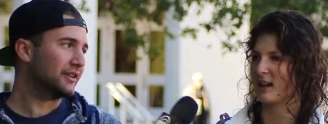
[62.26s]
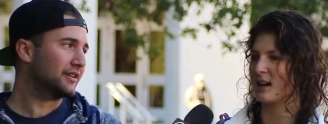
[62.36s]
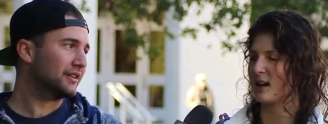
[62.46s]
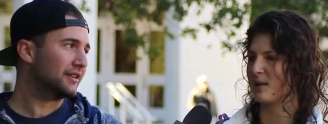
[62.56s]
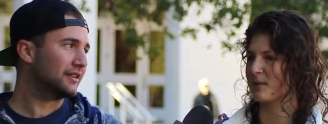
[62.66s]

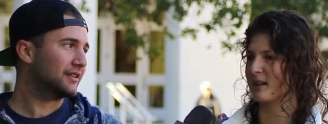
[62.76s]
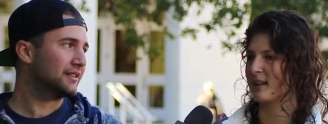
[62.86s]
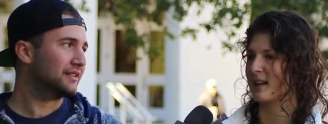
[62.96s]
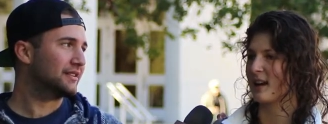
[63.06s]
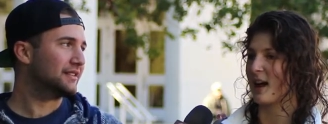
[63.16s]
Speaker 1: Um.
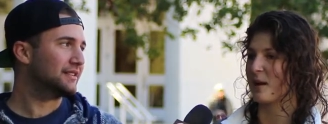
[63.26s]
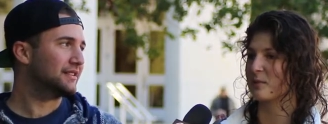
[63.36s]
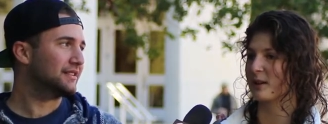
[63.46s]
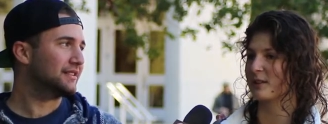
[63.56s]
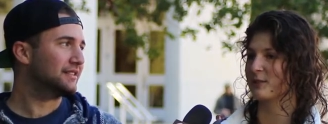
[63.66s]

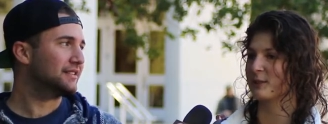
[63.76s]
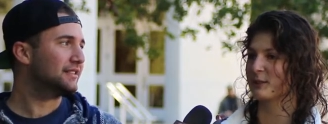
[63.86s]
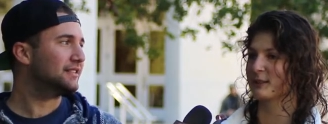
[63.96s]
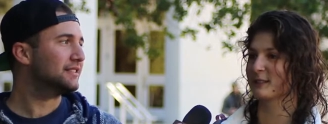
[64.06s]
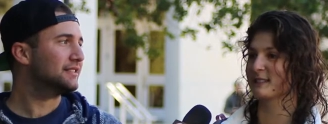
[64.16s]
I'm
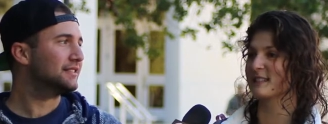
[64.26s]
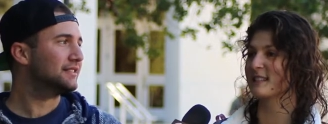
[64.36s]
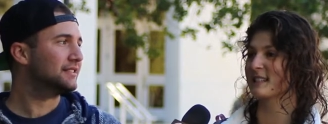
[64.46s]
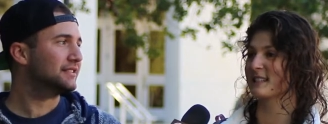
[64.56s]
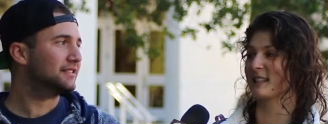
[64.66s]
grateful
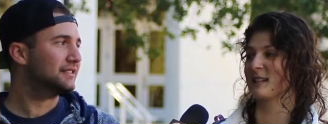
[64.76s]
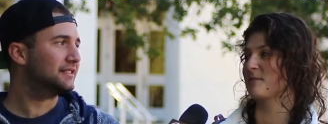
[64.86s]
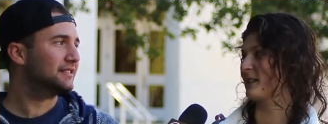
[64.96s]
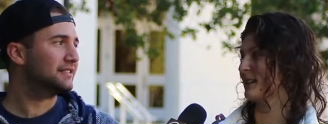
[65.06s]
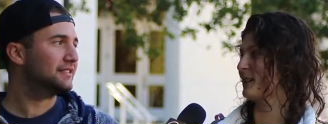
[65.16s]
to
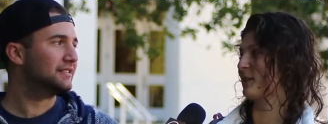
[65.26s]
sleep in